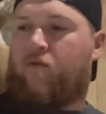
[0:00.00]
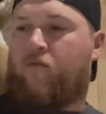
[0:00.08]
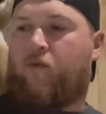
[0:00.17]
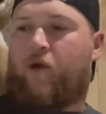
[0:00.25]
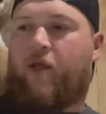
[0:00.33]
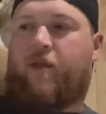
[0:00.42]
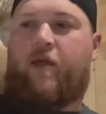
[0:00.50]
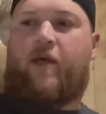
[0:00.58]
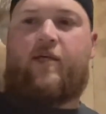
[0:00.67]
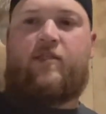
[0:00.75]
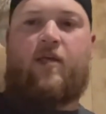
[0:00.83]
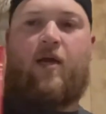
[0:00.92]
We got the
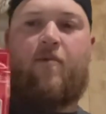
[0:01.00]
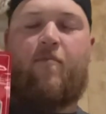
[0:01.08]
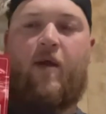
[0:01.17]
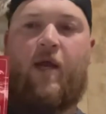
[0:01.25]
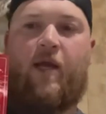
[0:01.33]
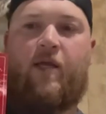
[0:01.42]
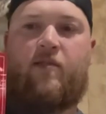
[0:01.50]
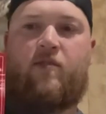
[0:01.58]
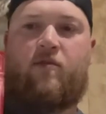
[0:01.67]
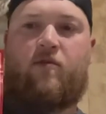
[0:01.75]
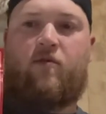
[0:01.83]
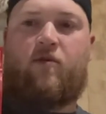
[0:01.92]
Excite
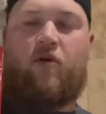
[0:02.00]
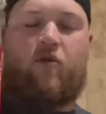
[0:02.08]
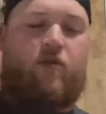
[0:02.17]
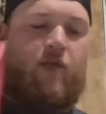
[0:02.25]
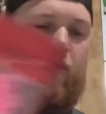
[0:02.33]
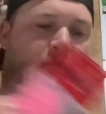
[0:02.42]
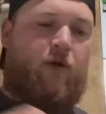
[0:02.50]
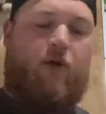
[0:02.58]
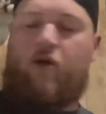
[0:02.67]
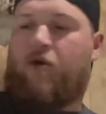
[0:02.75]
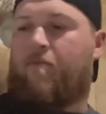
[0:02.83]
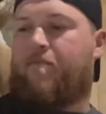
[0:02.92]
baits, curly tail
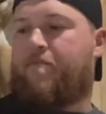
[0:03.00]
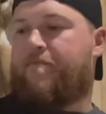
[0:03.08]
Grub.